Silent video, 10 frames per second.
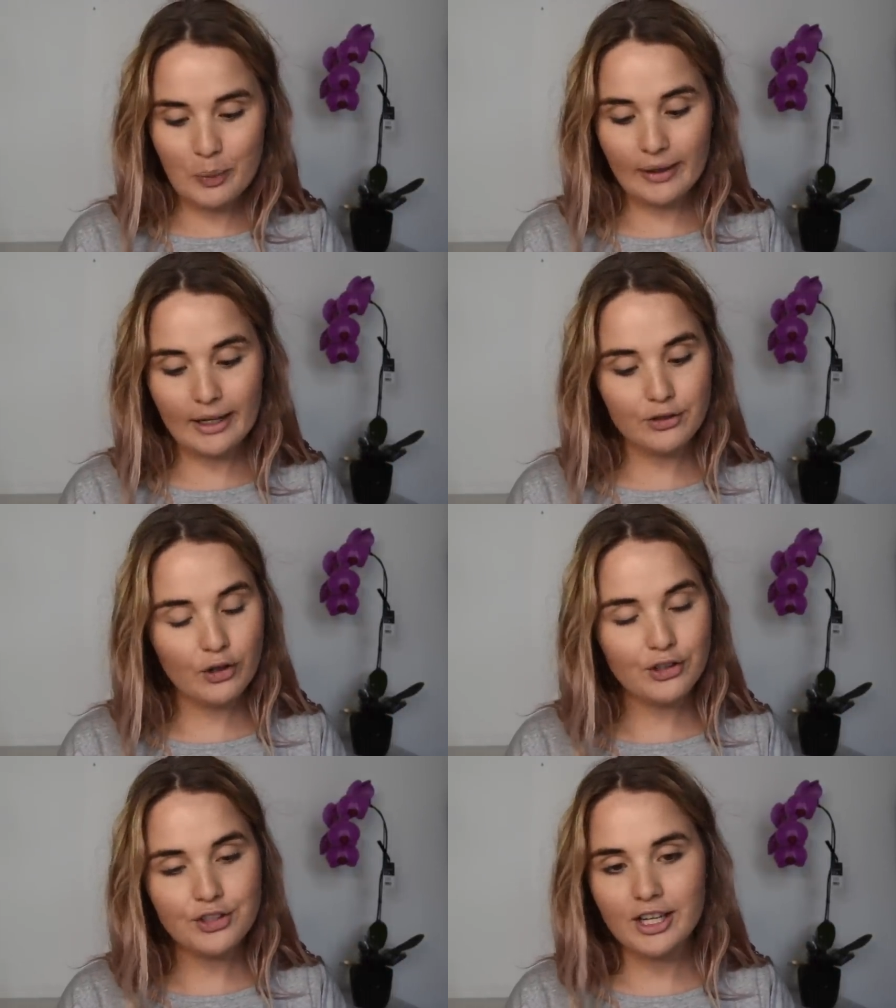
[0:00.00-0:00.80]
but I
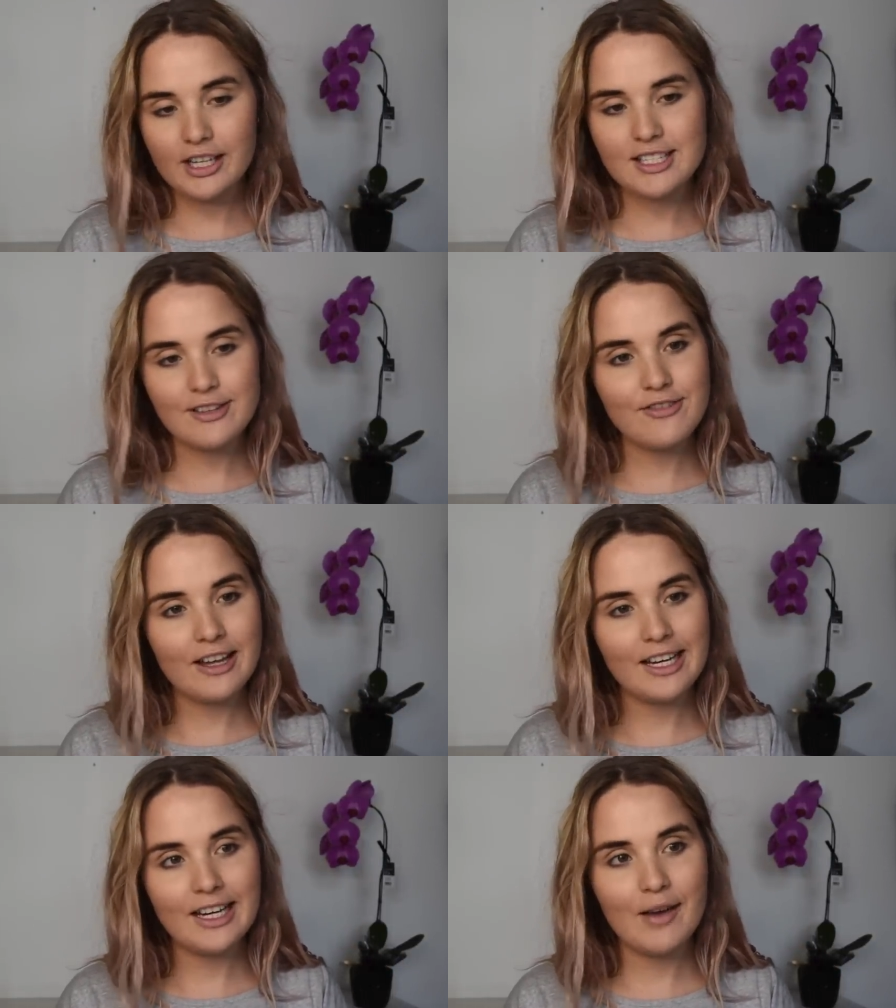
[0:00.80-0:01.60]
told you guys I
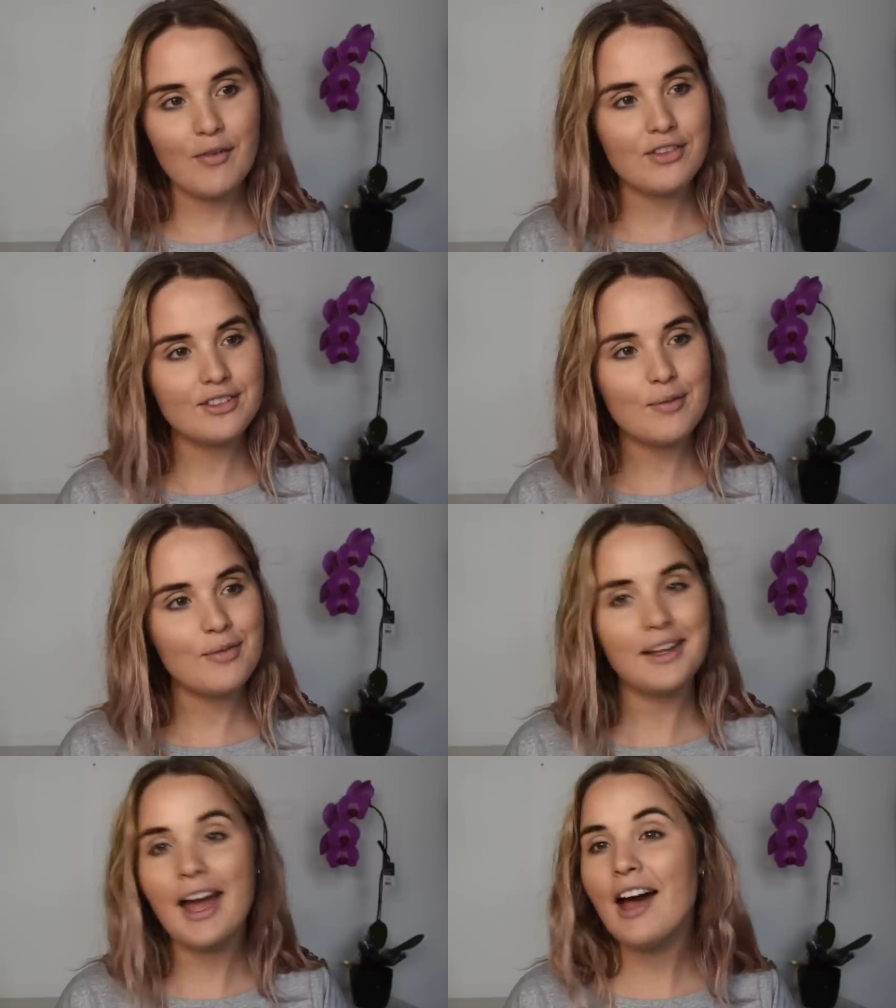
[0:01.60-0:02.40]
fell in love with
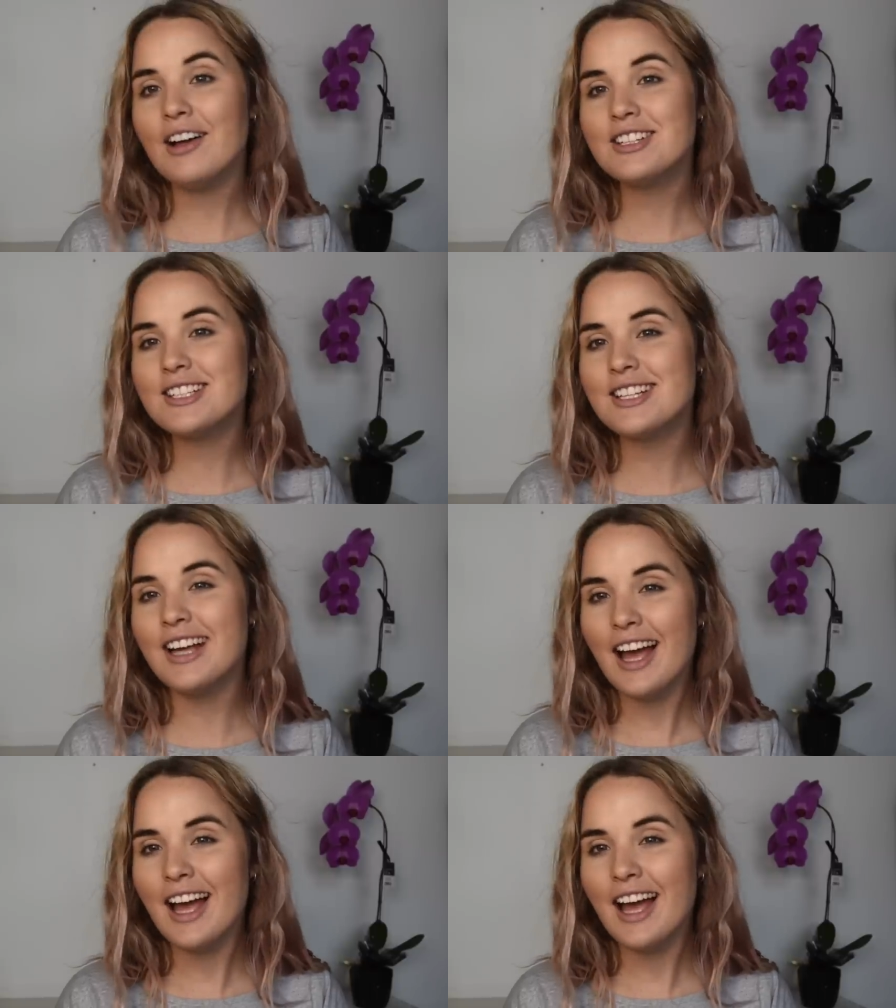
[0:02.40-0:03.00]
something else.